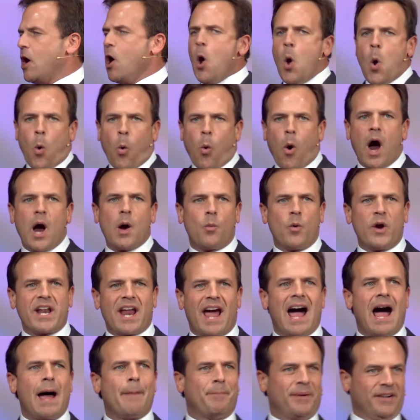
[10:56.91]
What would
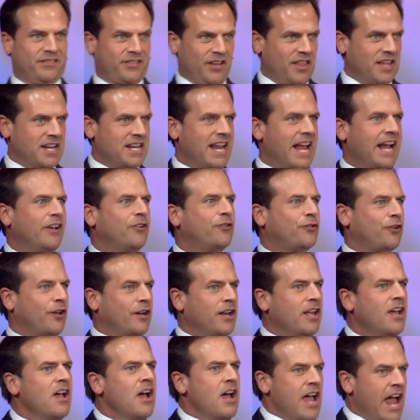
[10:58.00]
happen to the
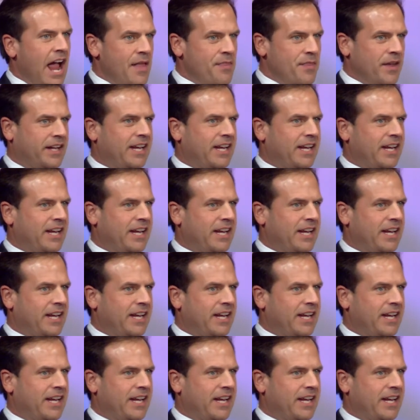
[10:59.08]
nation and